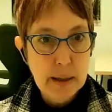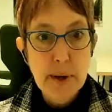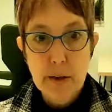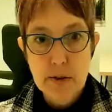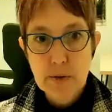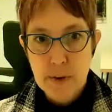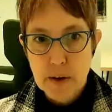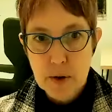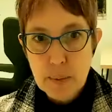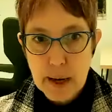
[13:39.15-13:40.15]
but also
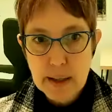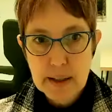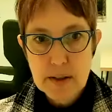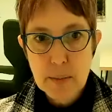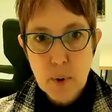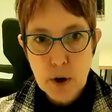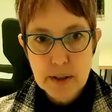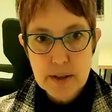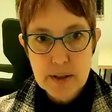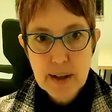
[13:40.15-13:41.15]
federal money is
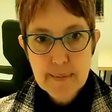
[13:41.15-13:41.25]
important.